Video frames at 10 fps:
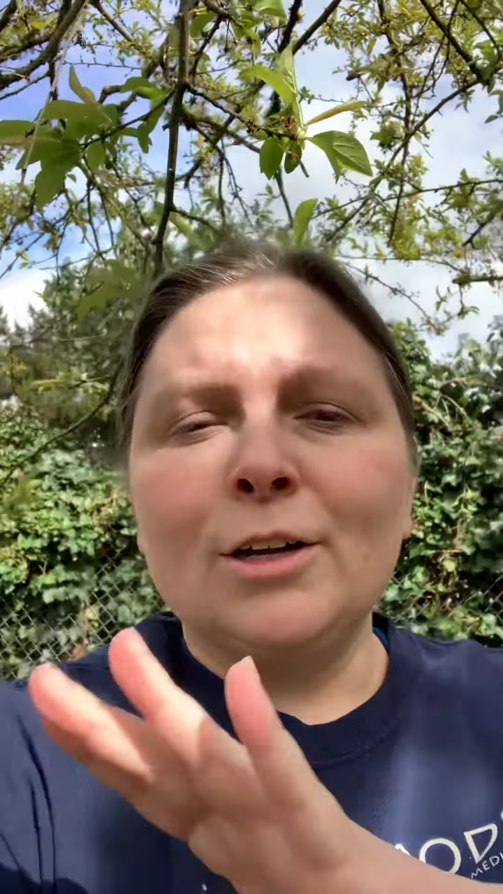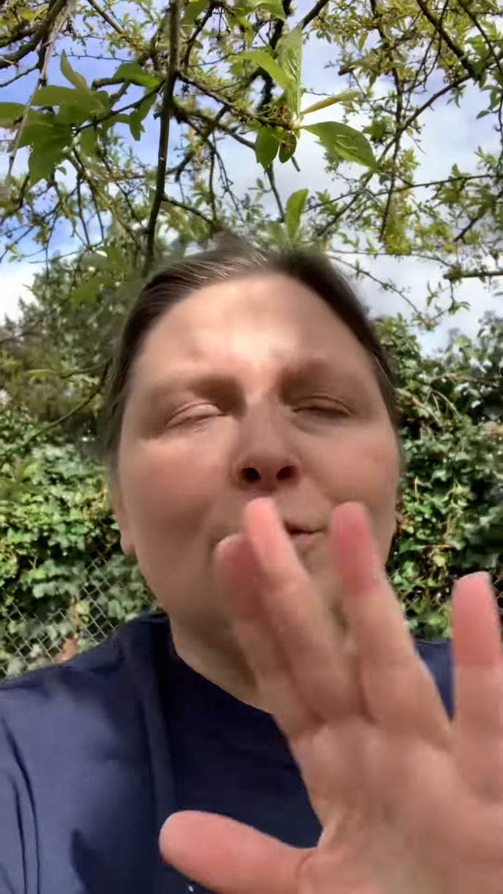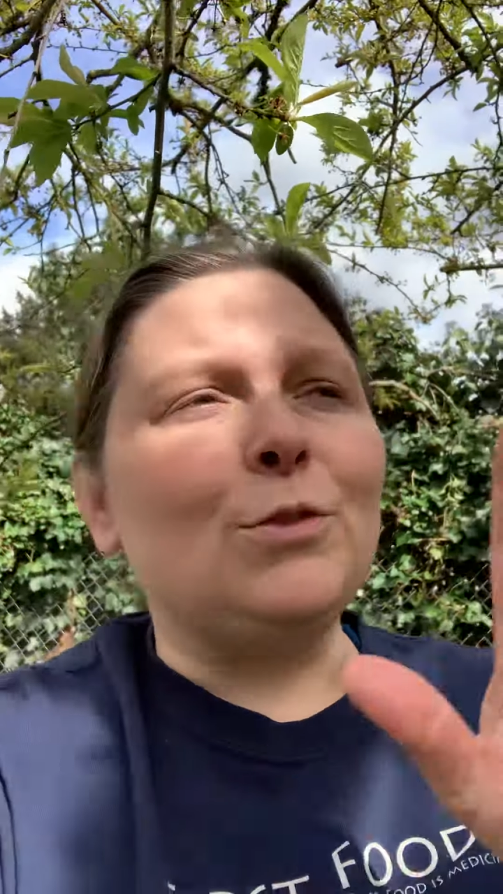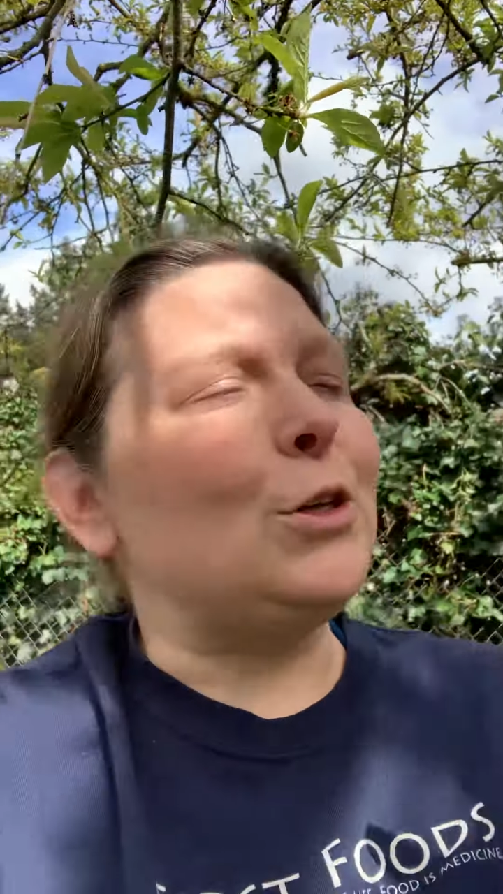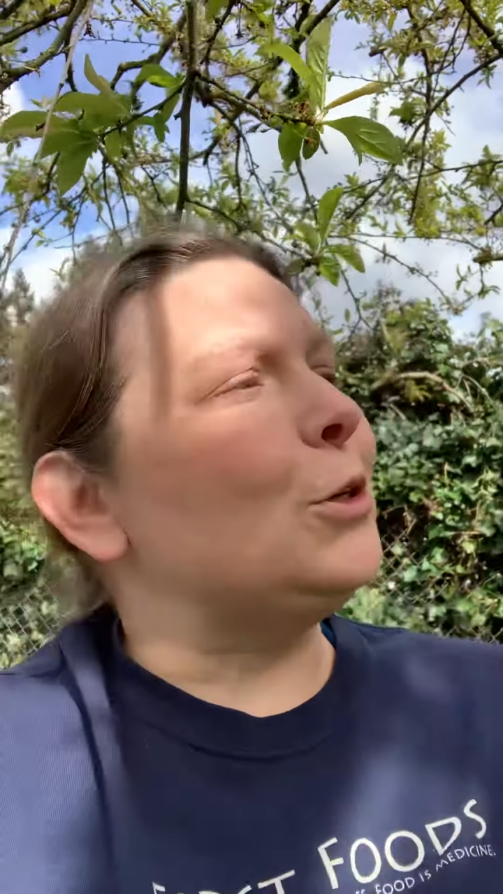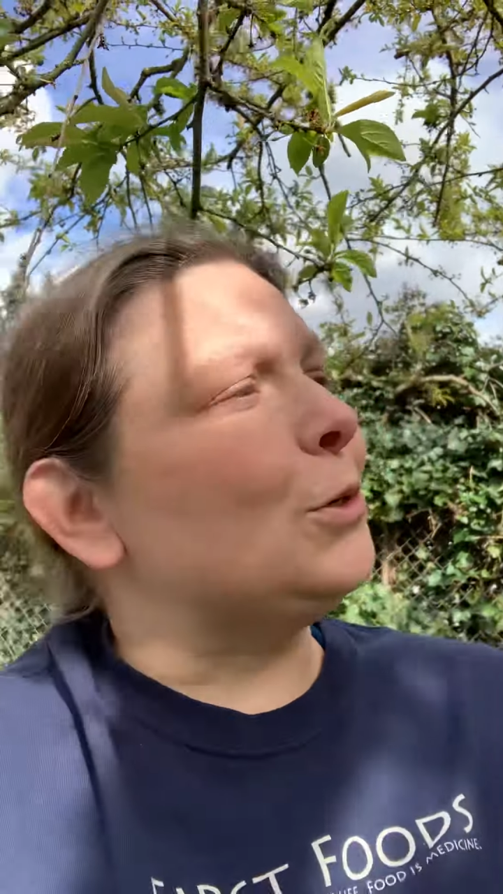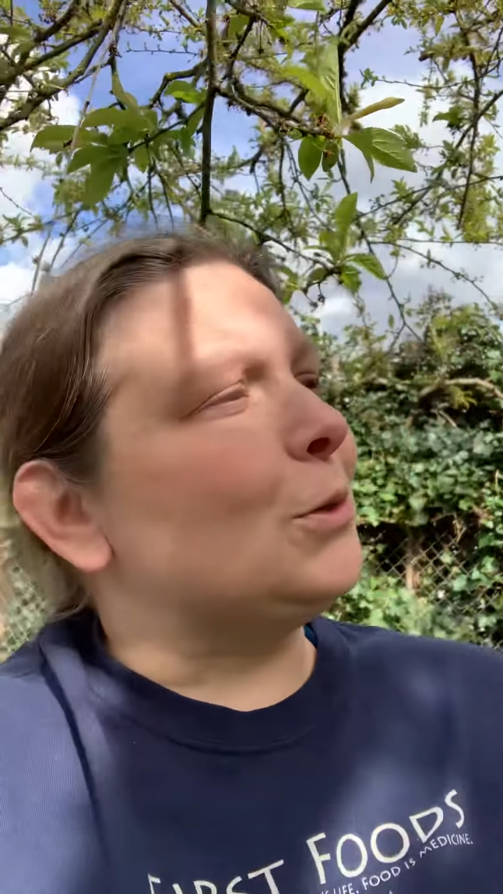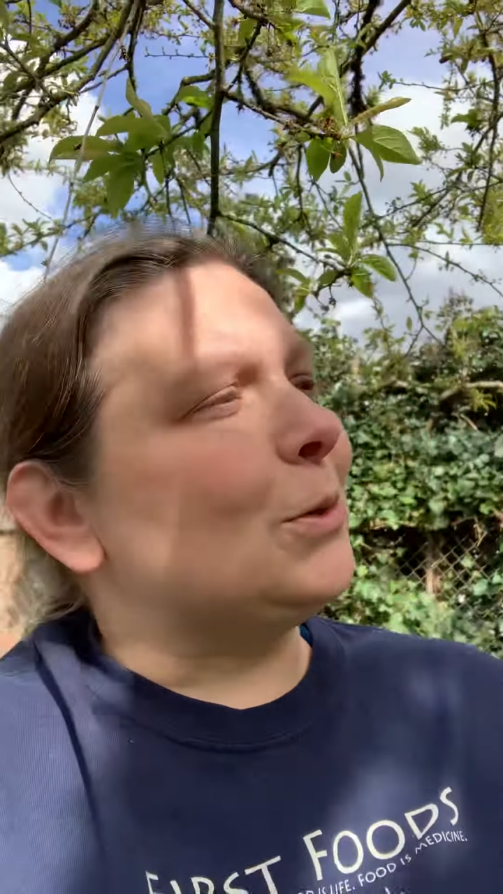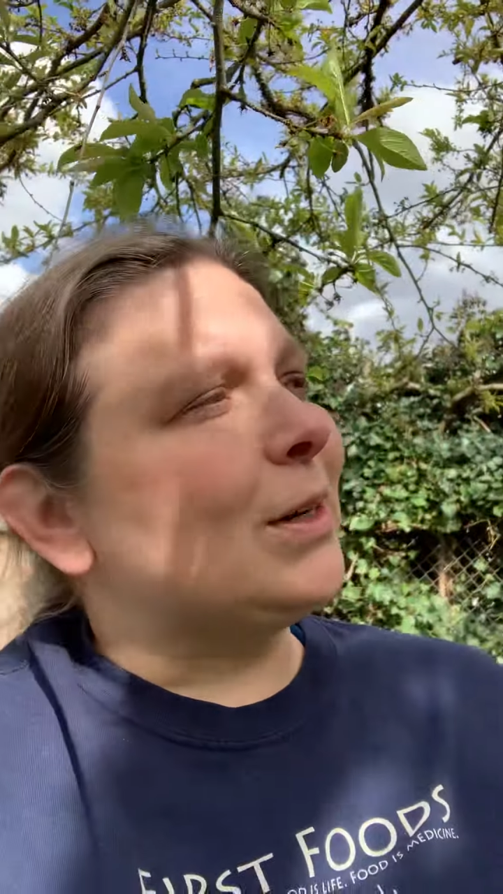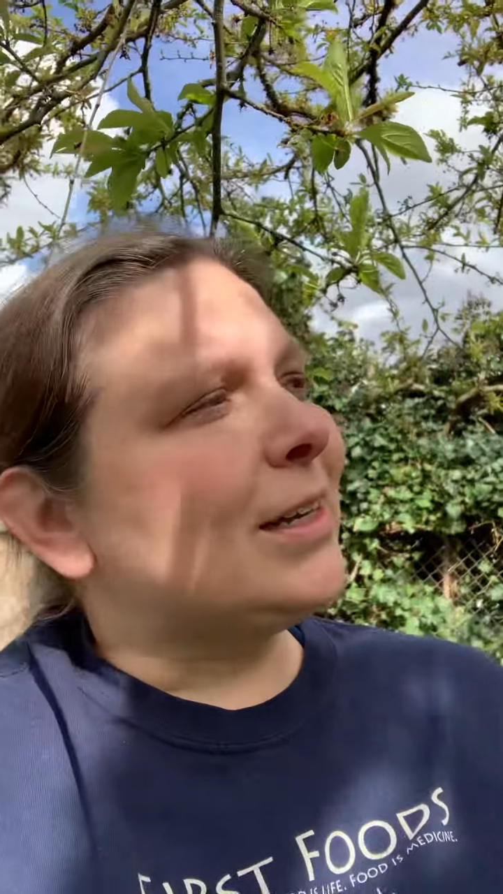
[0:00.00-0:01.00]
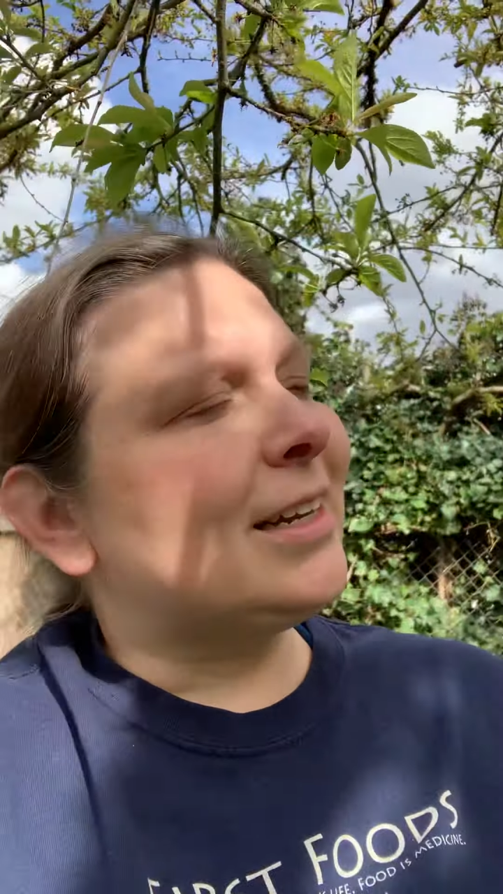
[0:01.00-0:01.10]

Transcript: view